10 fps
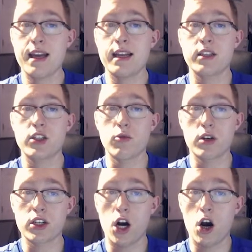is you
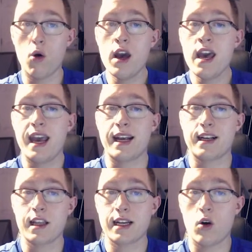would go and
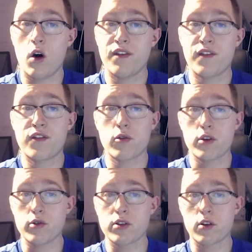click off of your
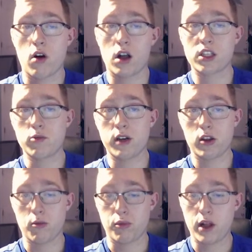user onto
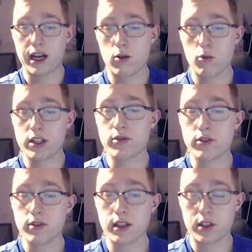another player when you
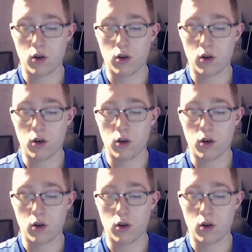do this,